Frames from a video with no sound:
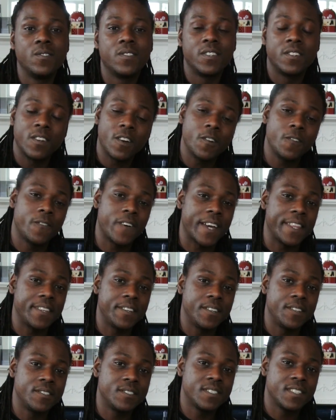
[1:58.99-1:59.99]
the note
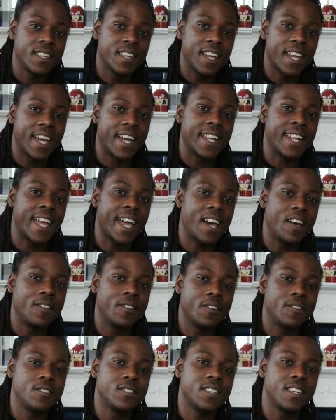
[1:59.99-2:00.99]
values and how
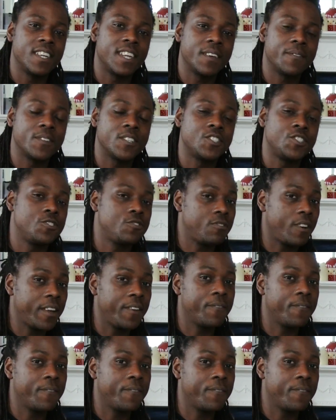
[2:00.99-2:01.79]
those can give us string